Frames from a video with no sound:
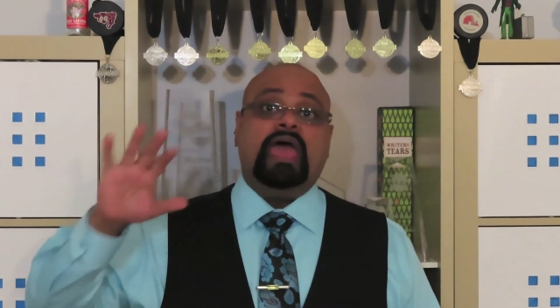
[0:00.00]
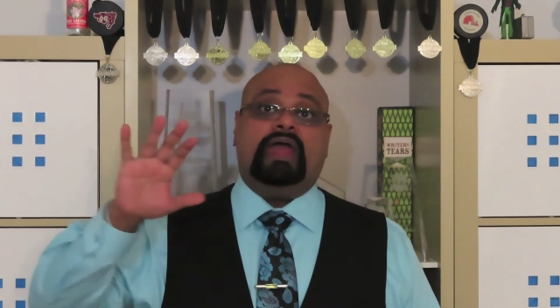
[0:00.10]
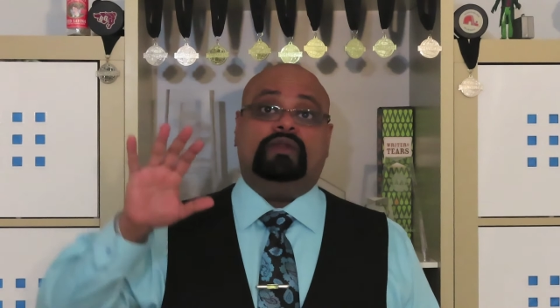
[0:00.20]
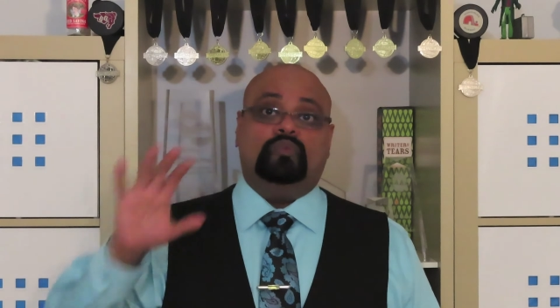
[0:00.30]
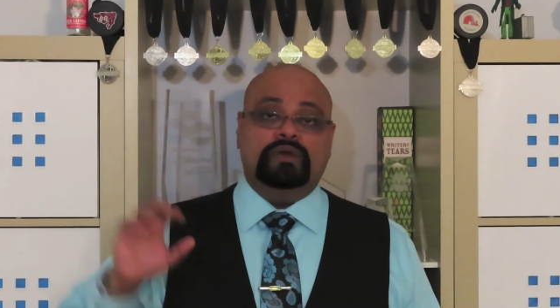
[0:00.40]

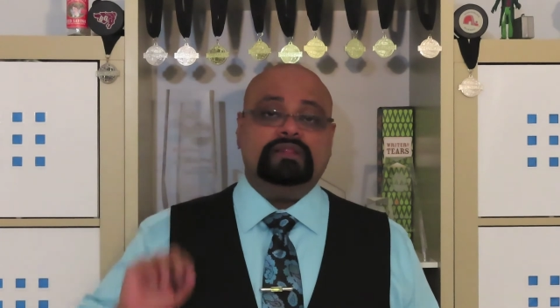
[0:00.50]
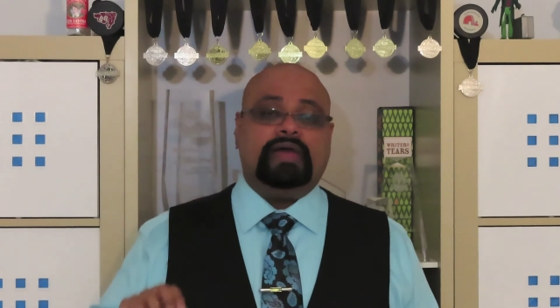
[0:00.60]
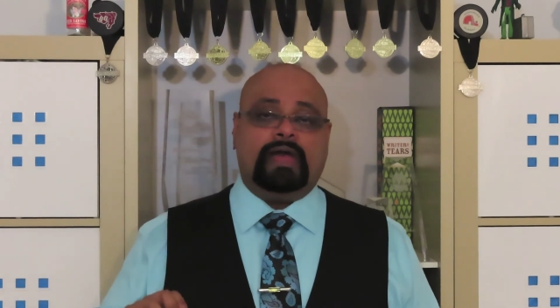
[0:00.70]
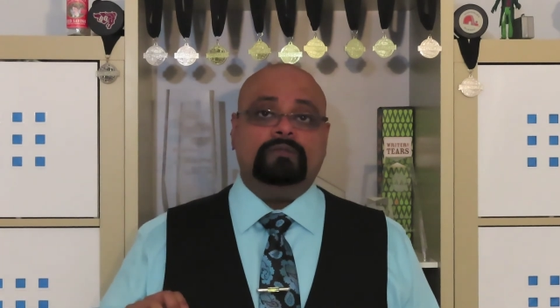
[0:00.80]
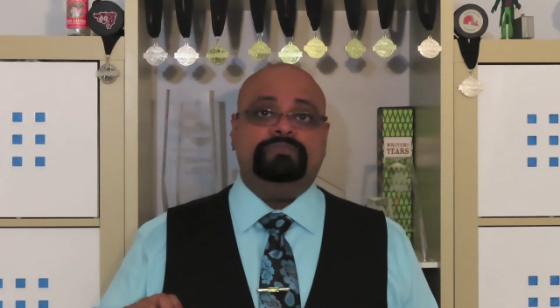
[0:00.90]
and it will
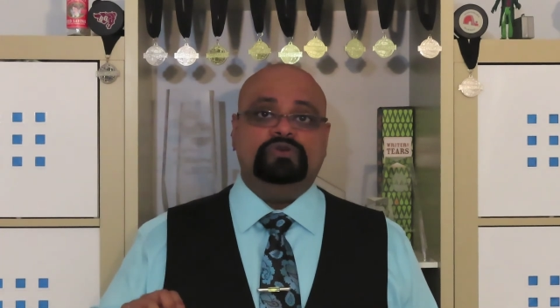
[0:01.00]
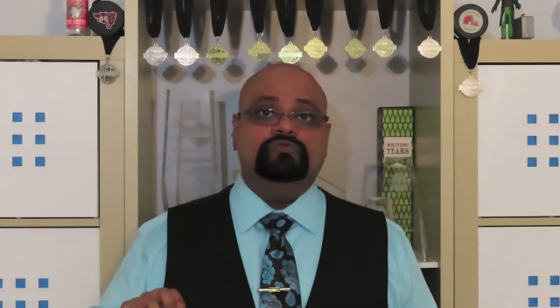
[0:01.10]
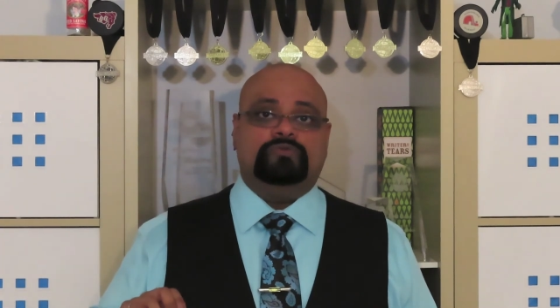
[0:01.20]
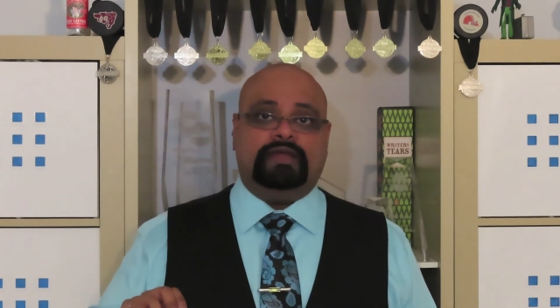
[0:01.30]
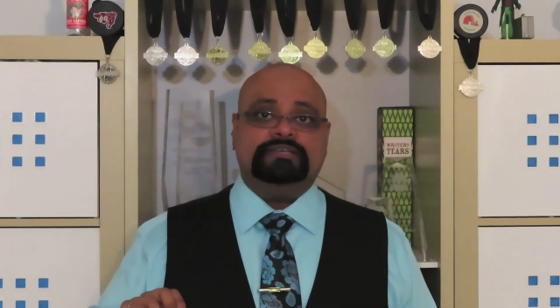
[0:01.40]
help you
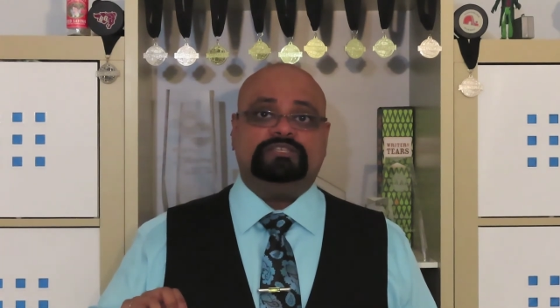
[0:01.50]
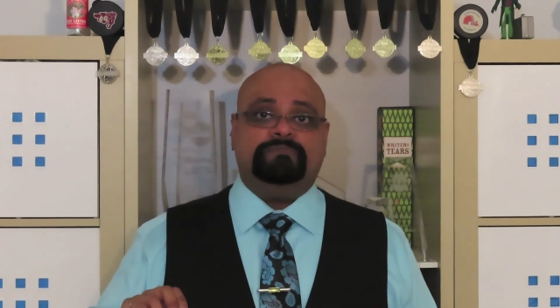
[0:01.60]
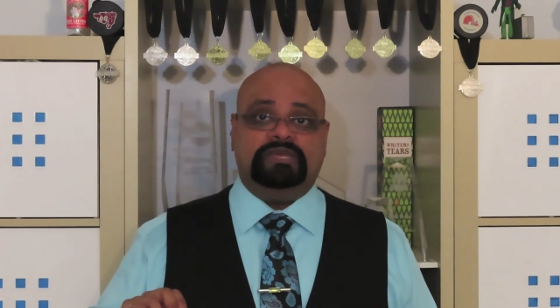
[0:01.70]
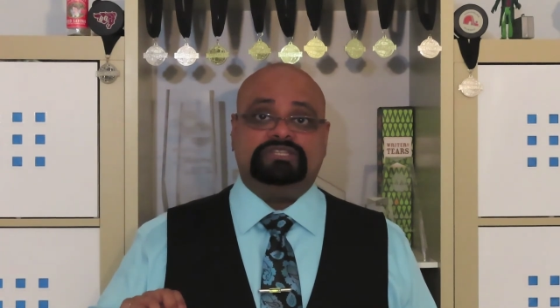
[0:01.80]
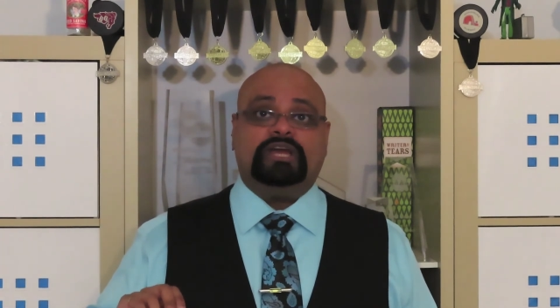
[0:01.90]
write a
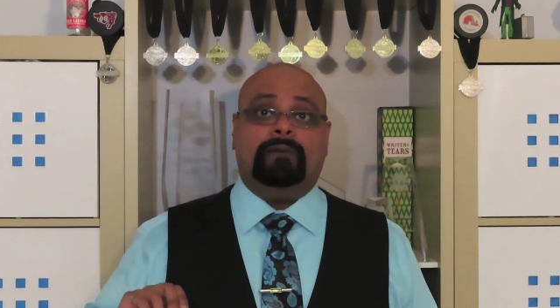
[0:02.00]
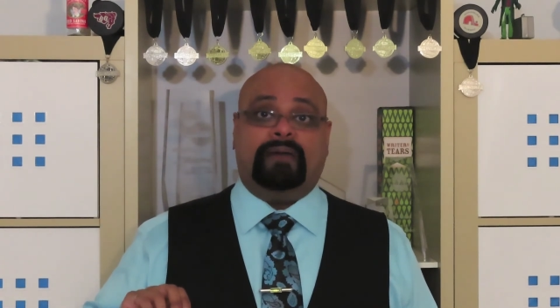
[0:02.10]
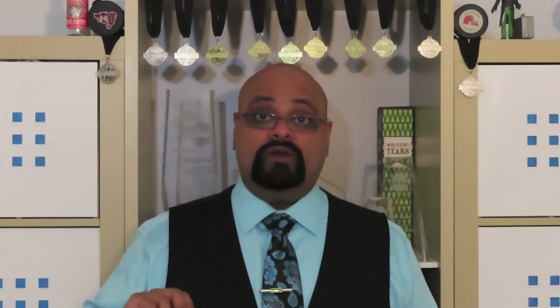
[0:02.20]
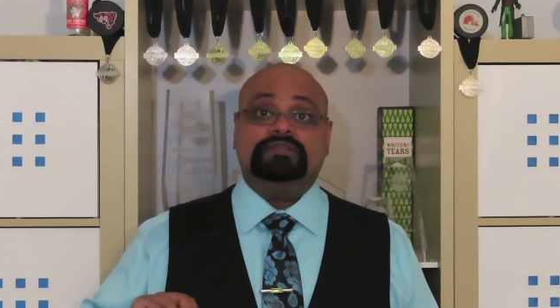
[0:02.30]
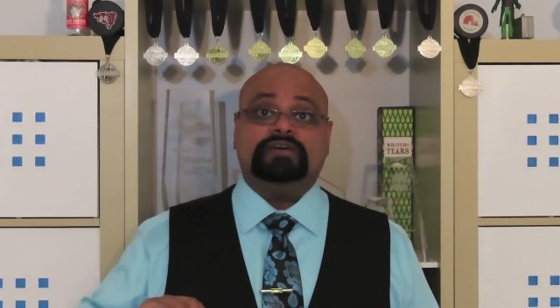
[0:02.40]
speech
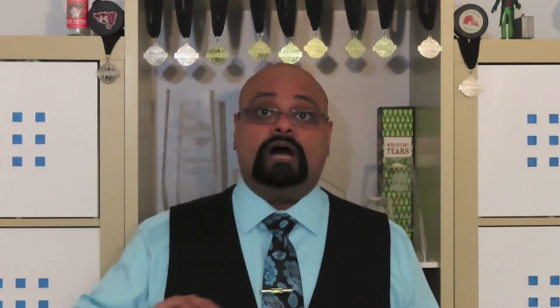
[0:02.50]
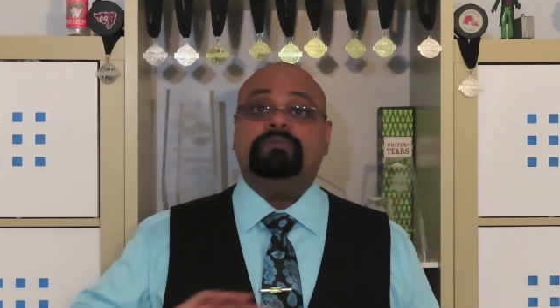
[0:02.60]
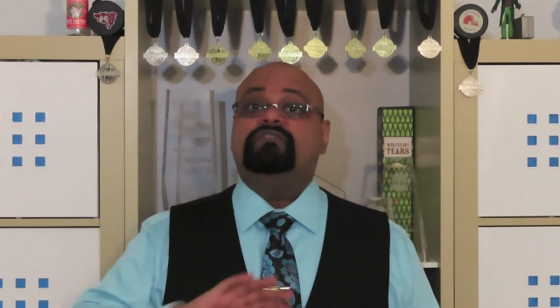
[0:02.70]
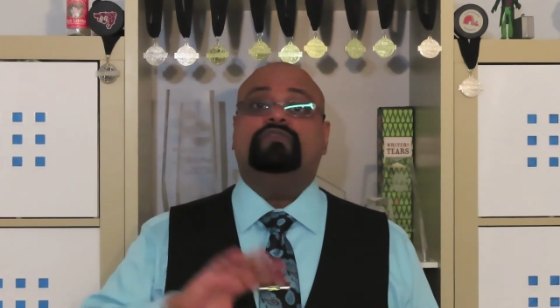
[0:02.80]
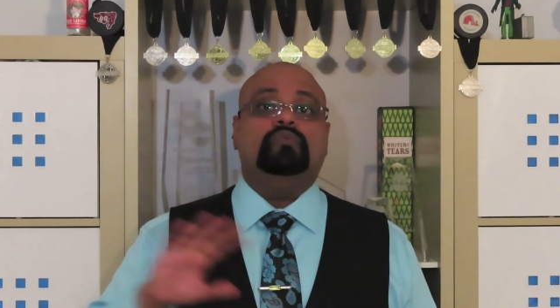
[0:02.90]
about a
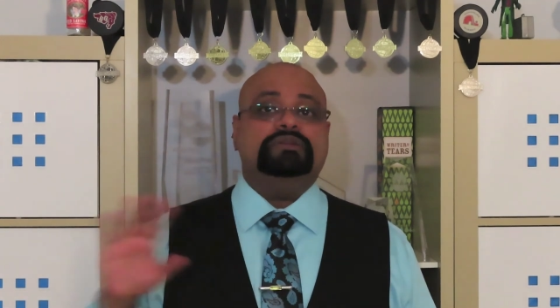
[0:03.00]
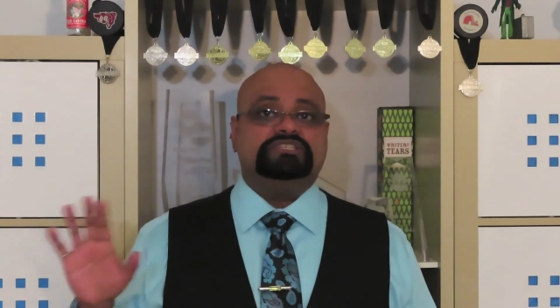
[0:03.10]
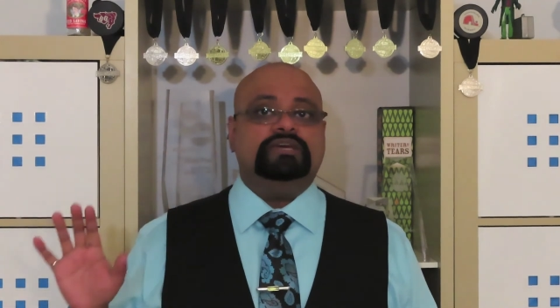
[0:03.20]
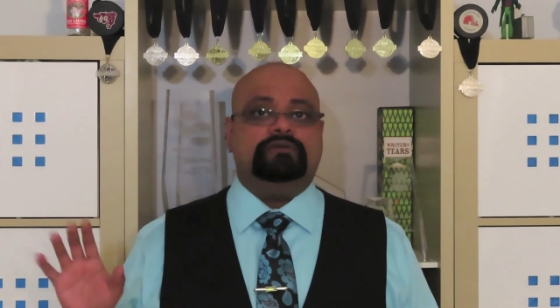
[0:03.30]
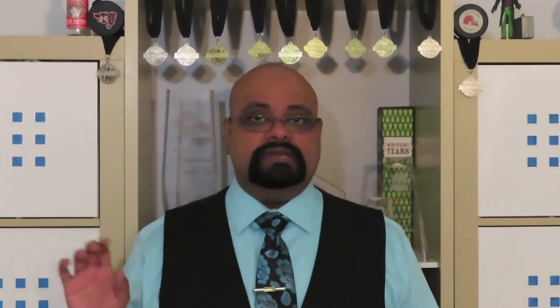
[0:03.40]
topic for
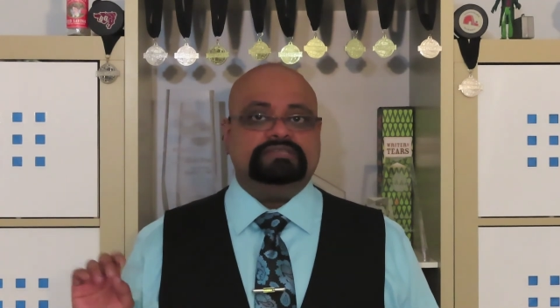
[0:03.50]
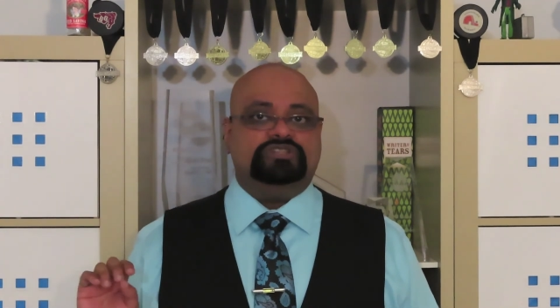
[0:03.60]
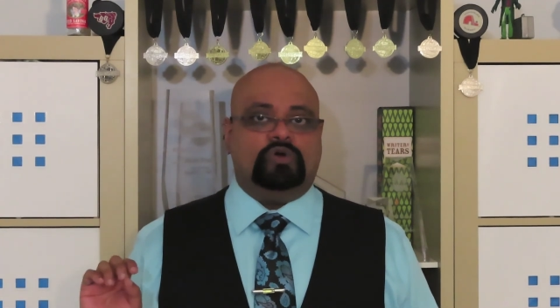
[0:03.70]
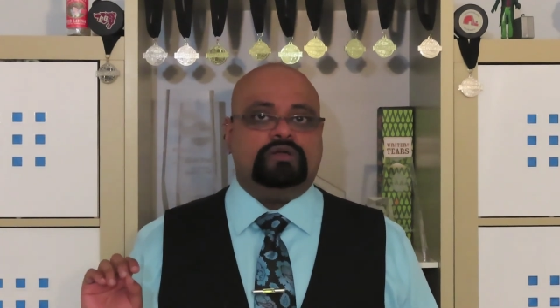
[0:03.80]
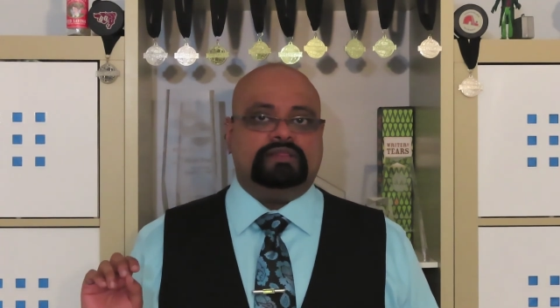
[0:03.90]
which there is
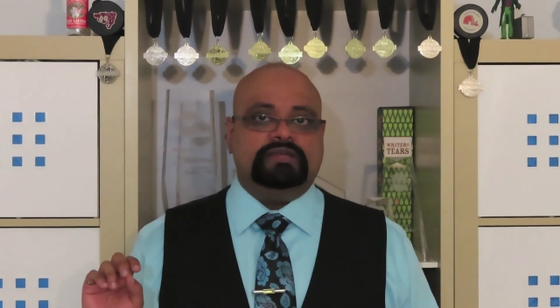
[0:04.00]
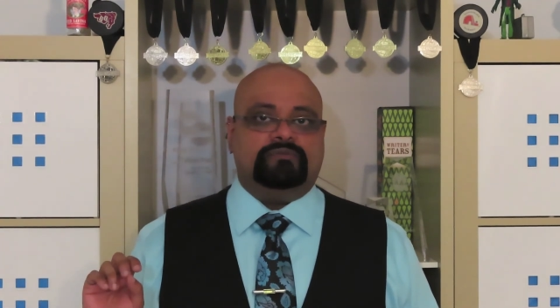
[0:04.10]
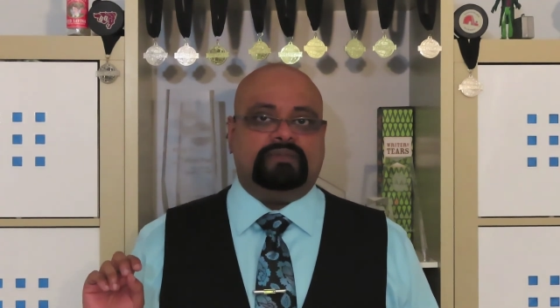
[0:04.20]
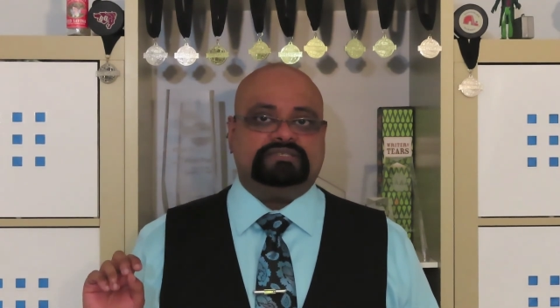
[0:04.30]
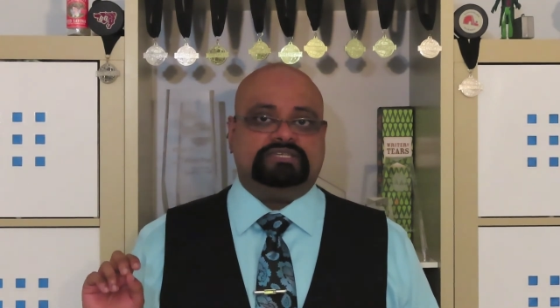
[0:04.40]
no
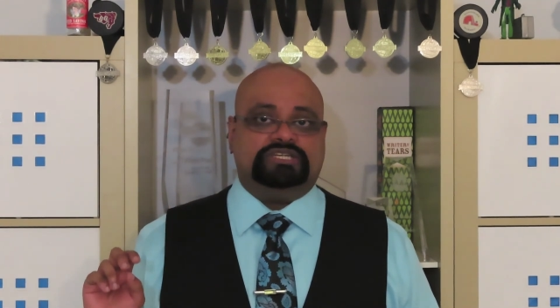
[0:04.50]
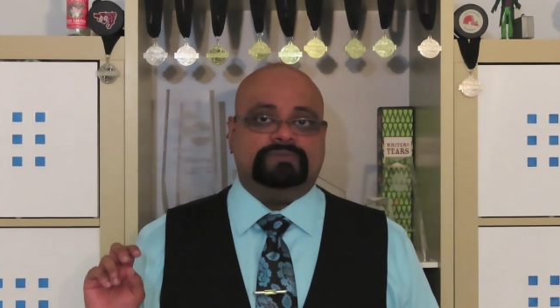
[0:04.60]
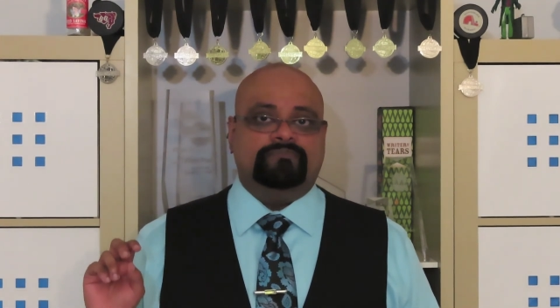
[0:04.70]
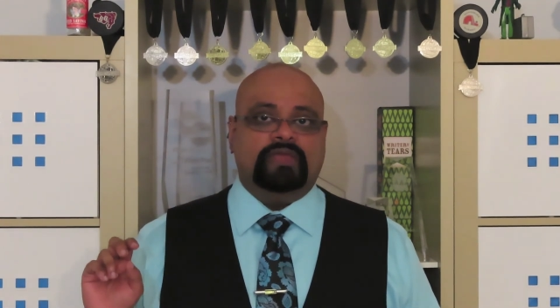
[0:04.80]
clear message.